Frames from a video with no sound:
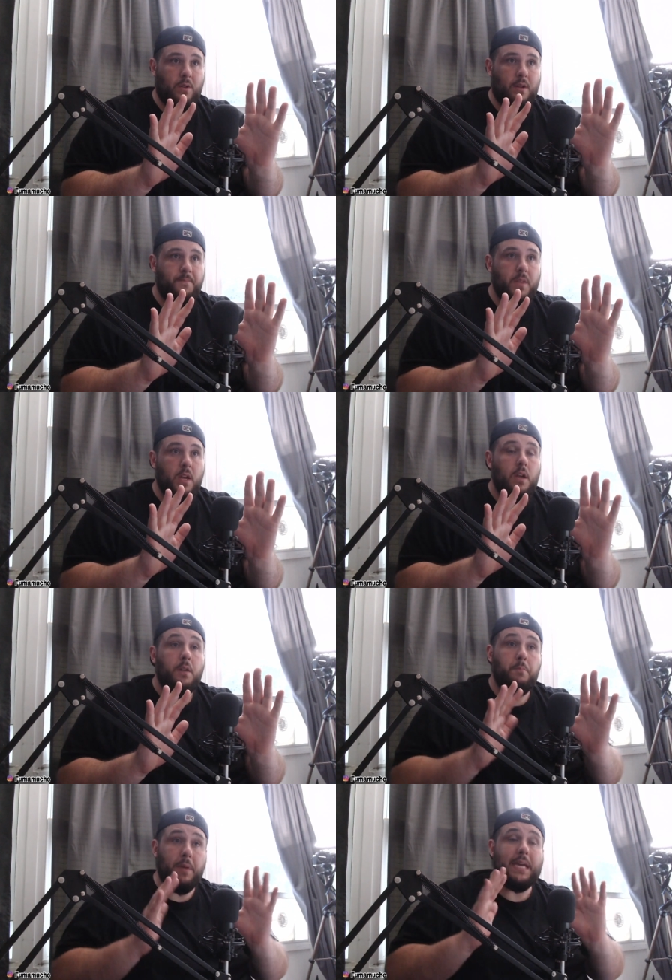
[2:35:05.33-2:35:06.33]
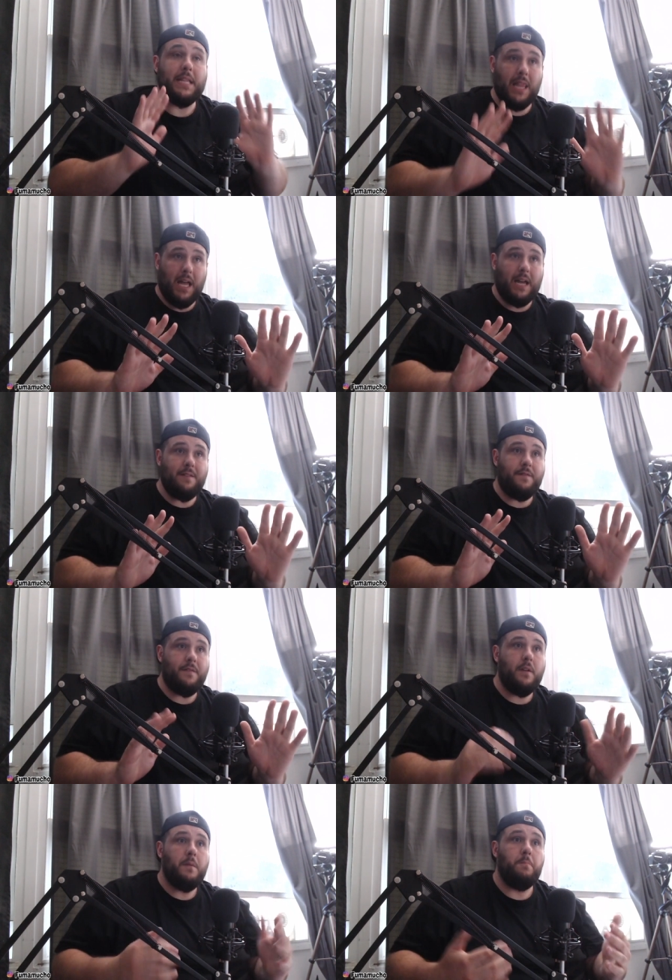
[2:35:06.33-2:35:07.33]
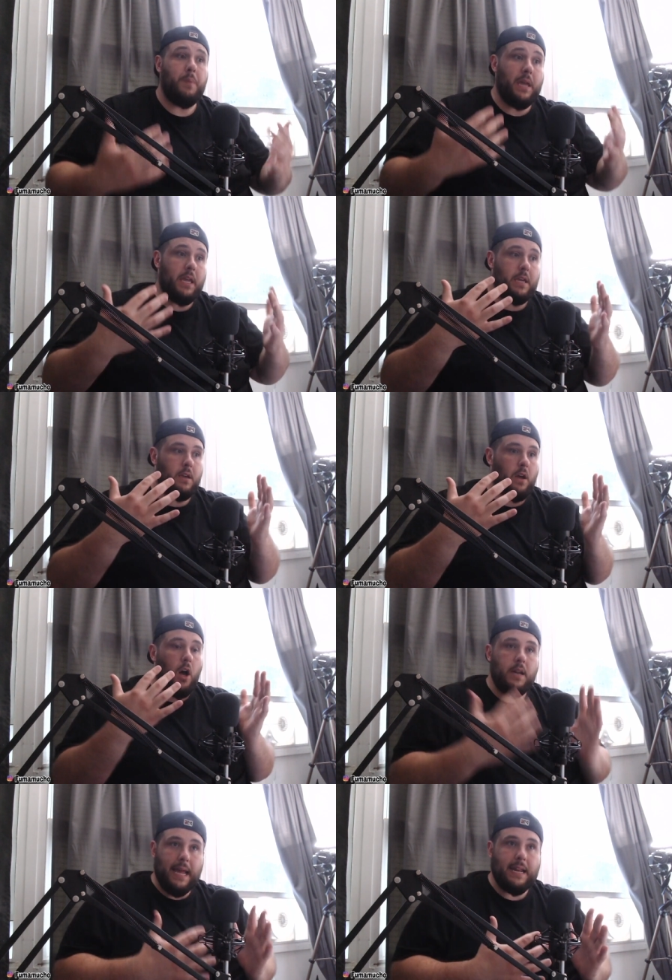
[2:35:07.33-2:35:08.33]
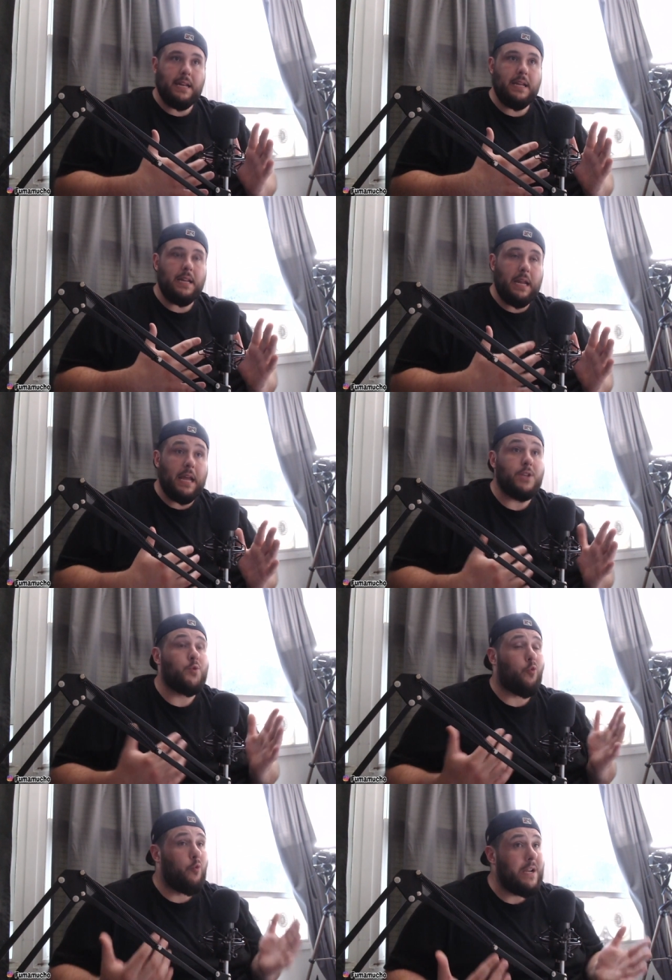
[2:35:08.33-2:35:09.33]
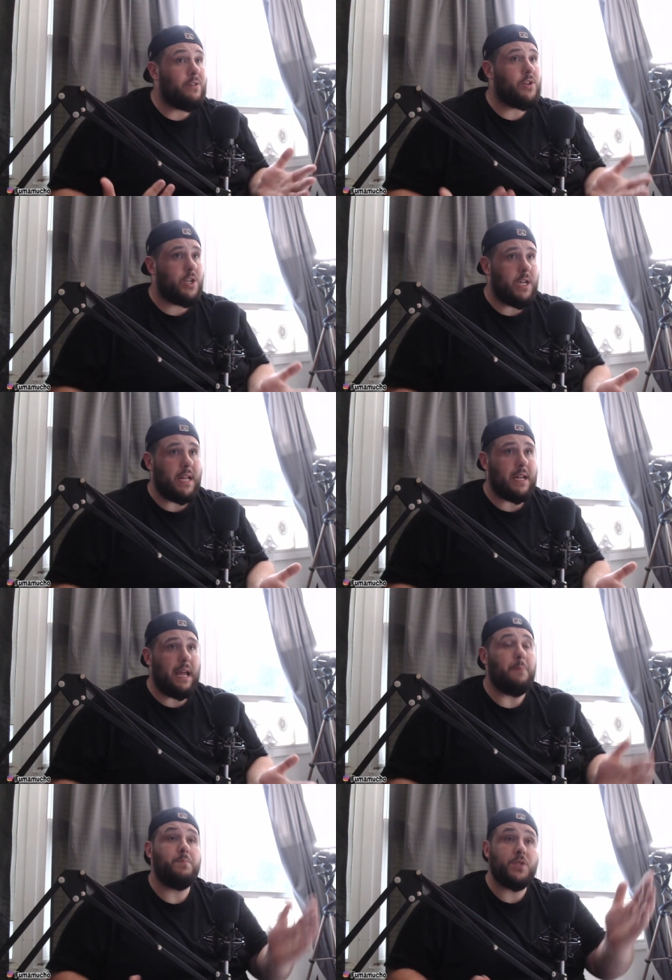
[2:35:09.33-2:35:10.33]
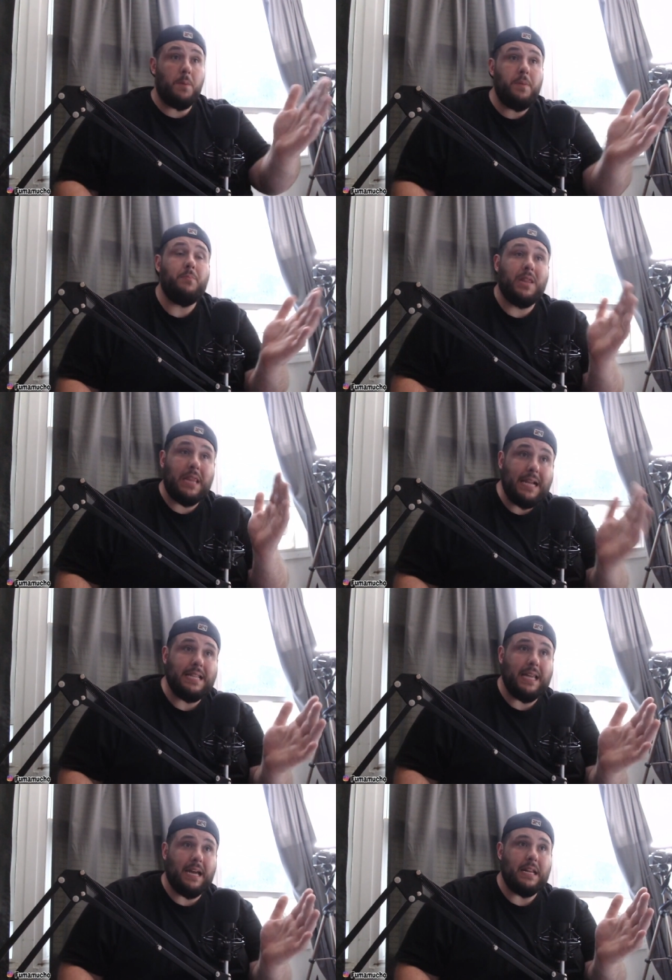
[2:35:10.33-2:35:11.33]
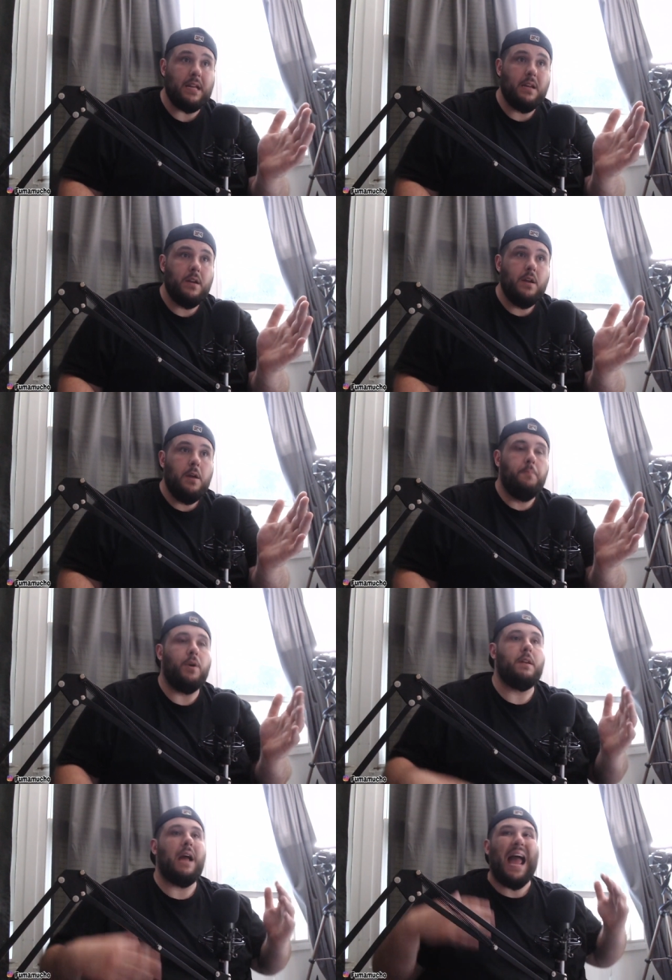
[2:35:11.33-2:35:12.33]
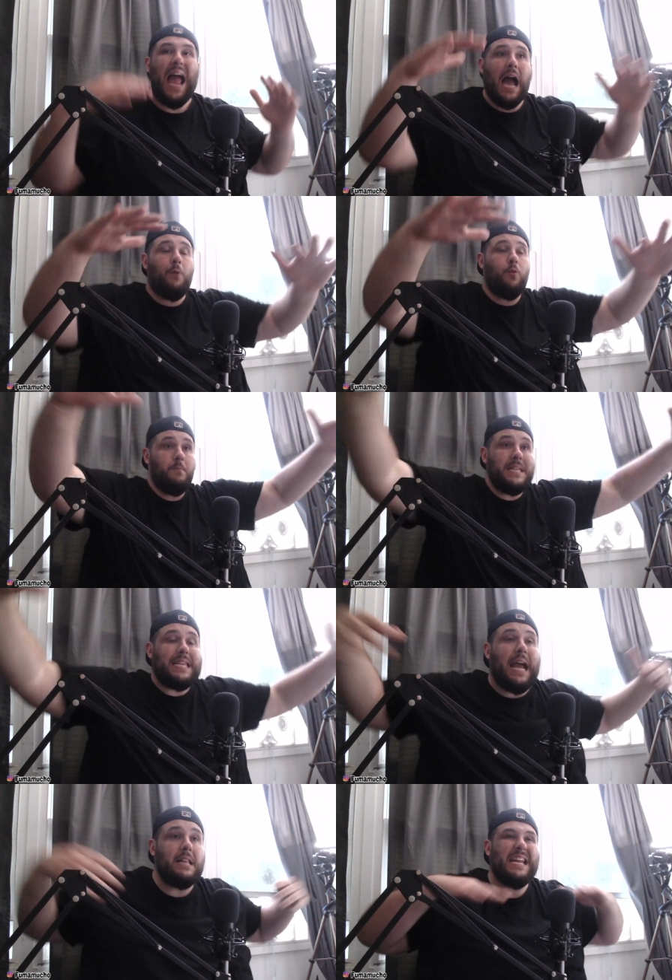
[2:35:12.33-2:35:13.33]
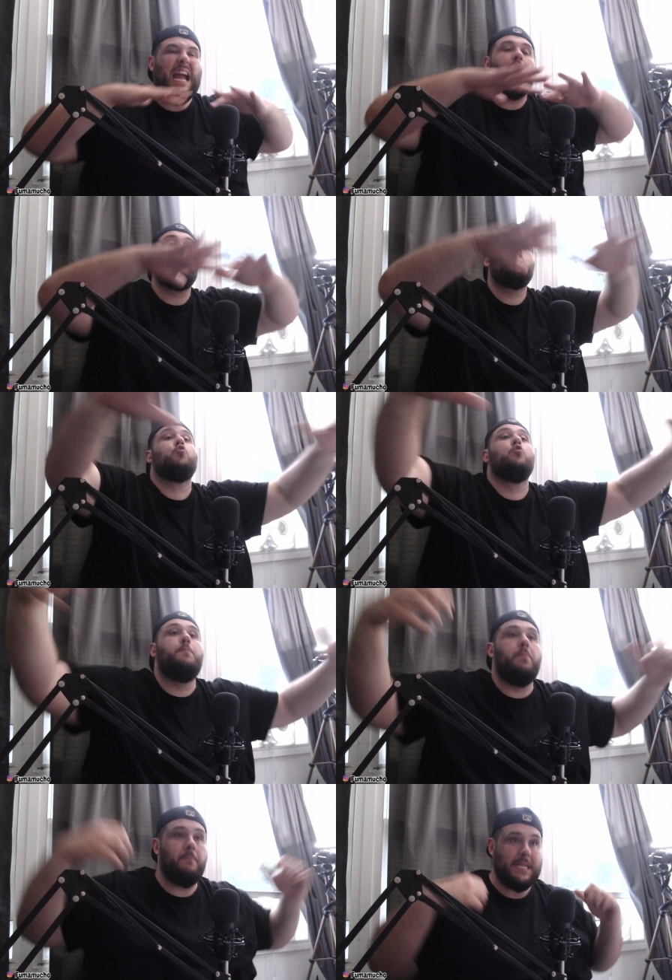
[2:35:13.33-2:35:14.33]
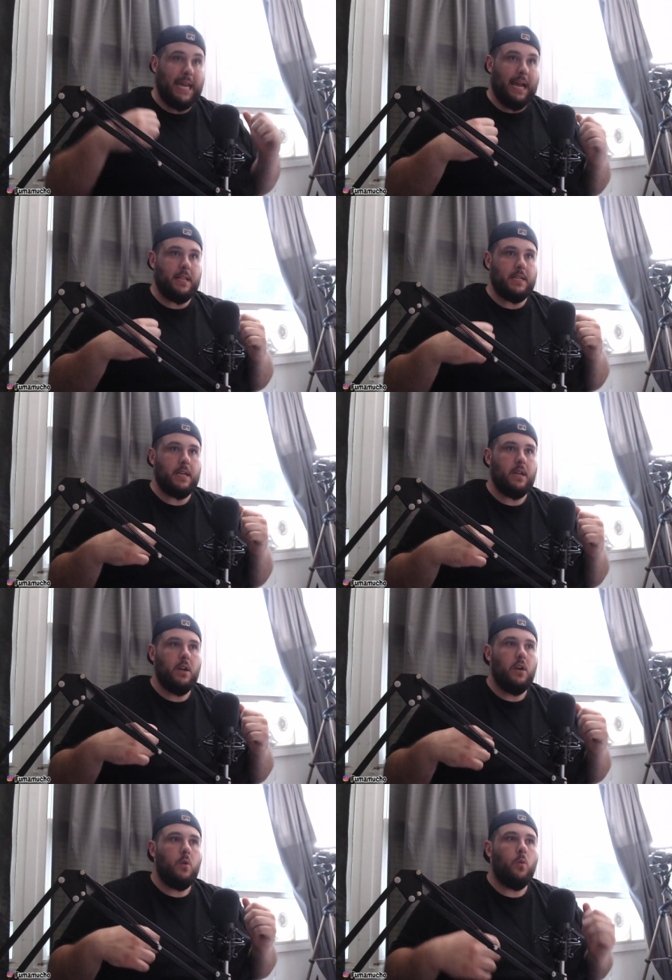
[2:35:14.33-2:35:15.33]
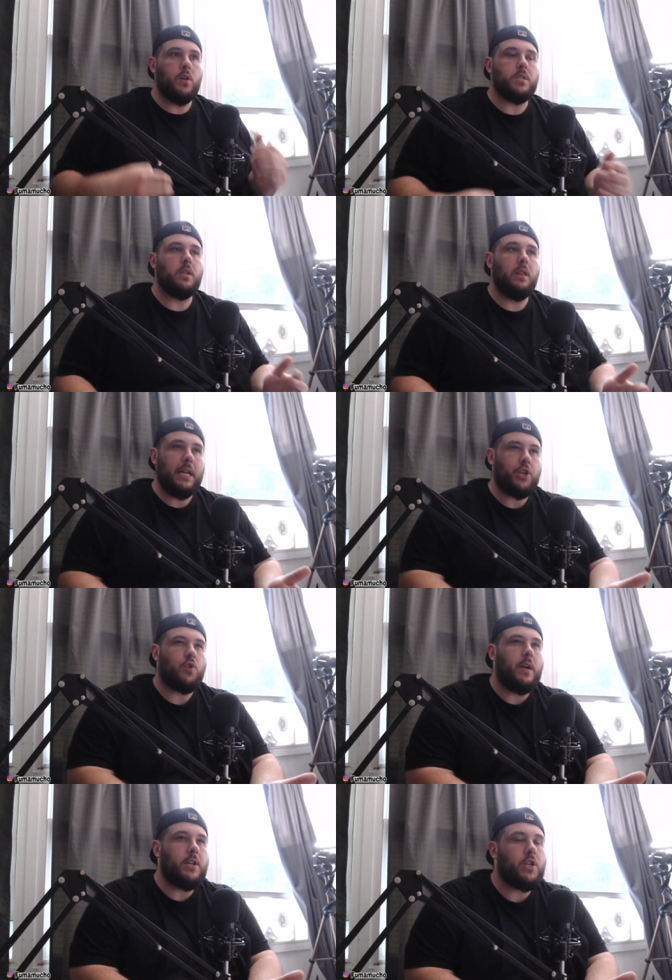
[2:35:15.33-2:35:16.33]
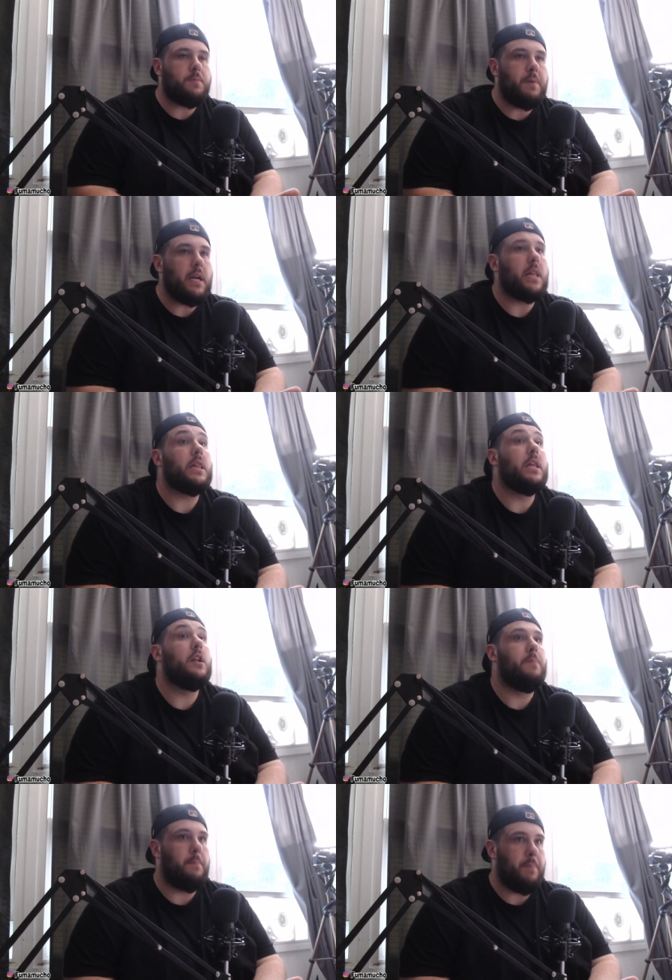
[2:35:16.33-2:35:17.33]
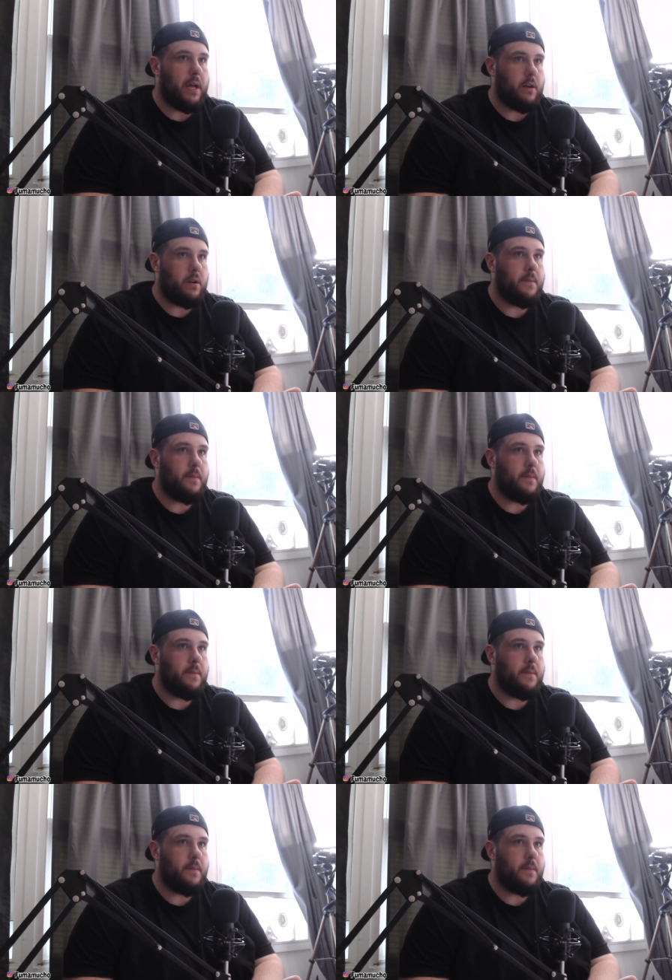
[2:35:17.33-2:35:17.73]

all, being live, being unedited is real shit. And some people like that. But our mentality, our group mentality, was let's try to just be a little bit better.